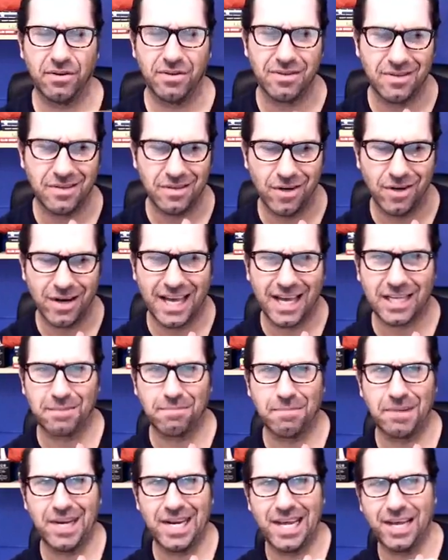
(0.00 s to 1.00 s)
you're
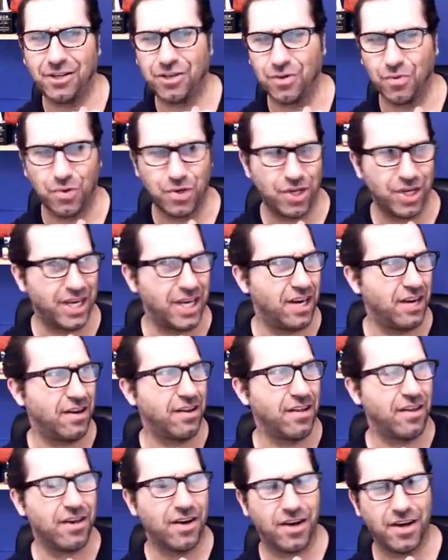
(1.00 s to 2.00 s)
exponential when you get into
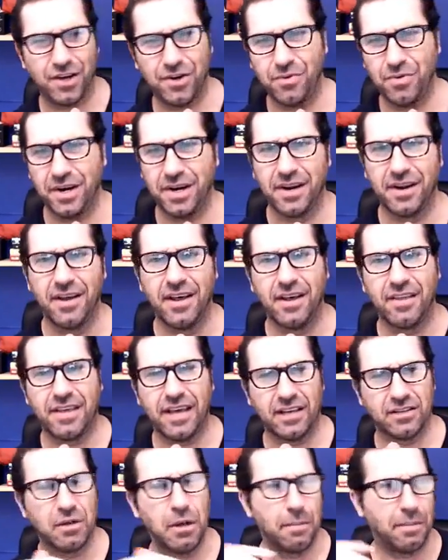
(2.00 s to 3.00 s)
the
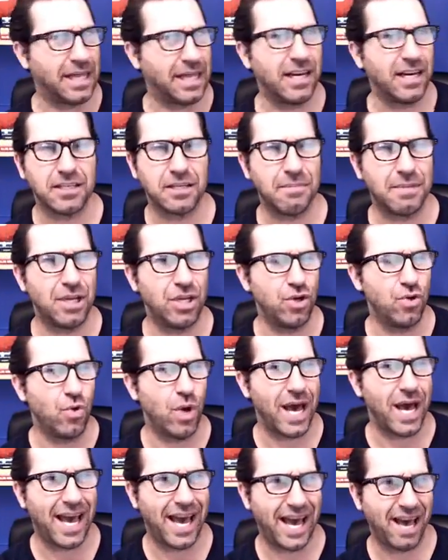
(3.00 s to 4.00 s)
100,000. But that doesn't mean you
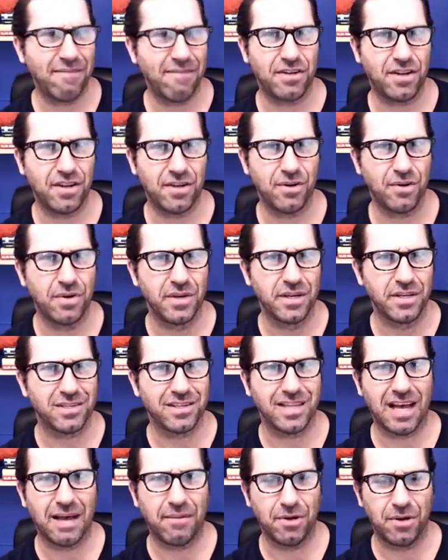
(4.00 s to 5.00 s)
have to
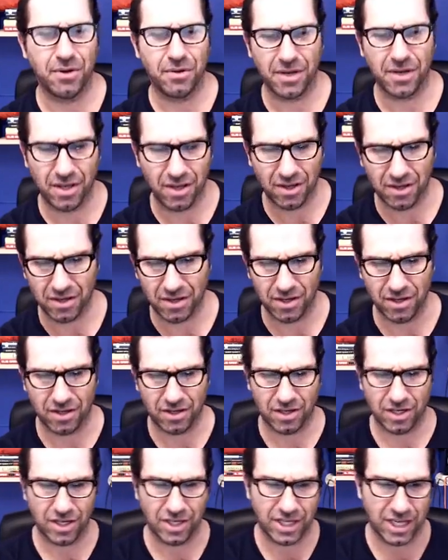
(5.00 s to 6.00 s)
stop doing it. You can
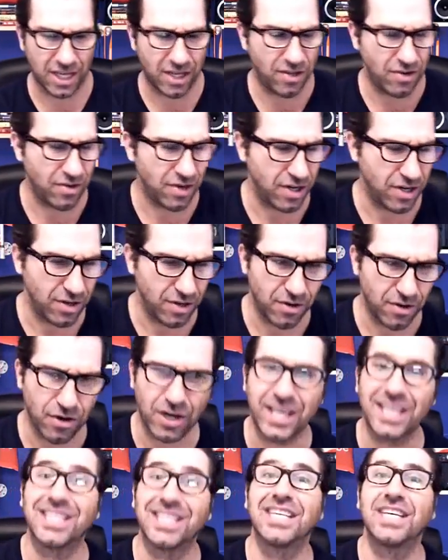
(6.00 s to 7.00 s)
continue to do it or
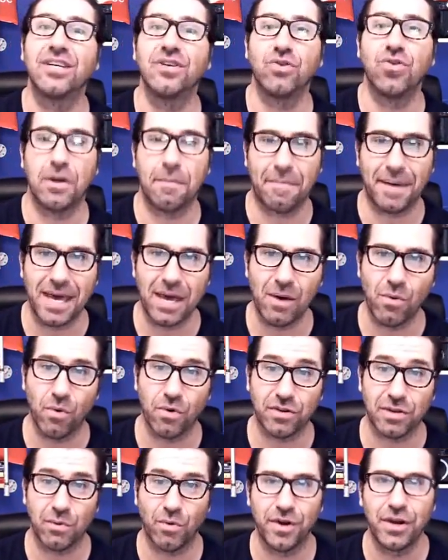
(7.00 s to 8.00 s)
continue to pay
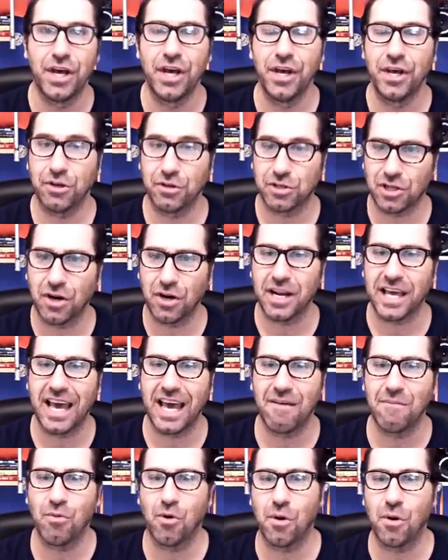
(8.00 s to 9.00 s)
someone. You'll certainly
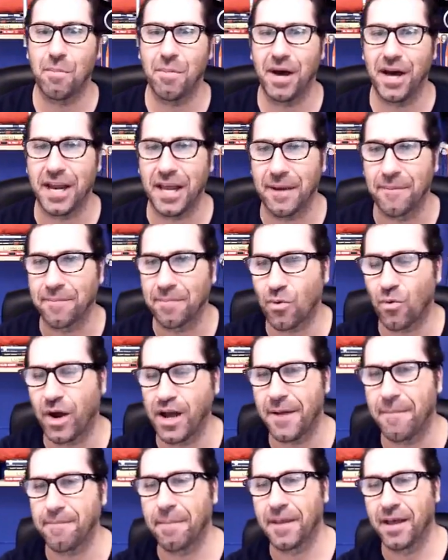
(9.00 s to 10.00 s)
have more money,
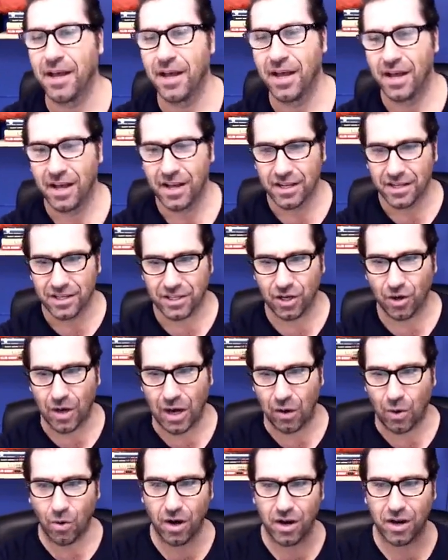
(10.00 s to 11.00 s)
right? So I
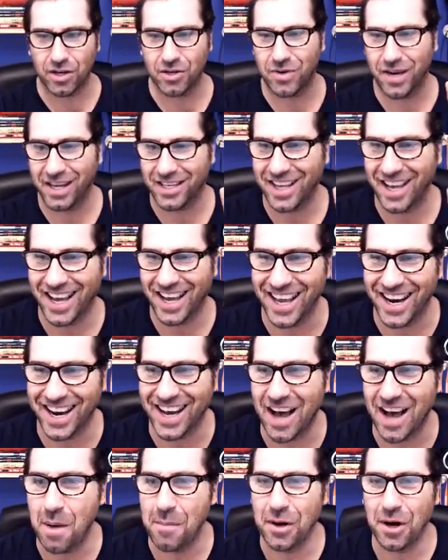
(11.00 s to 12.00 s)
want to address. I get a
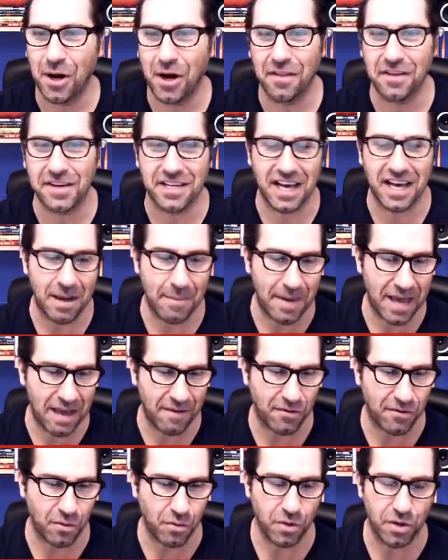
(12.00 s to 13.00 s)
comment all the time
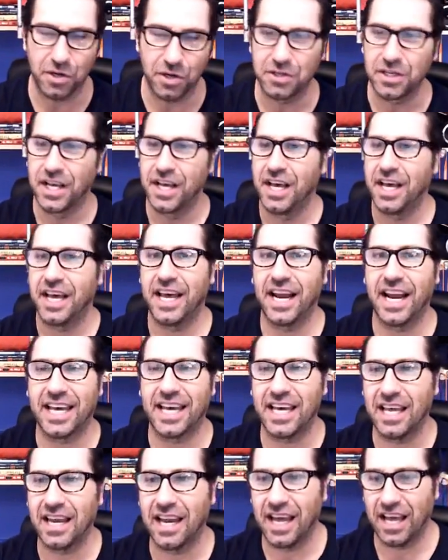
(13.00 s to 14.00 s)
afterwards, and I
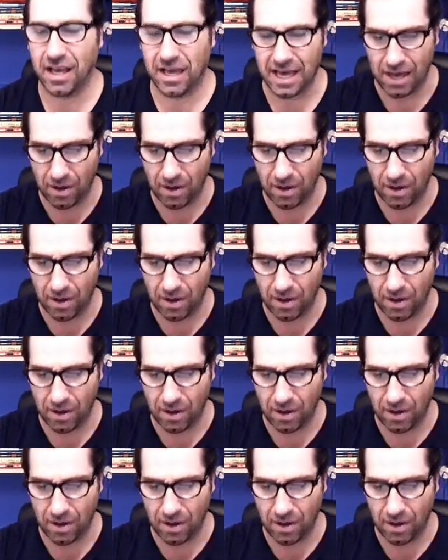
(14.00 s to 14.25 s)
get like, "Hey,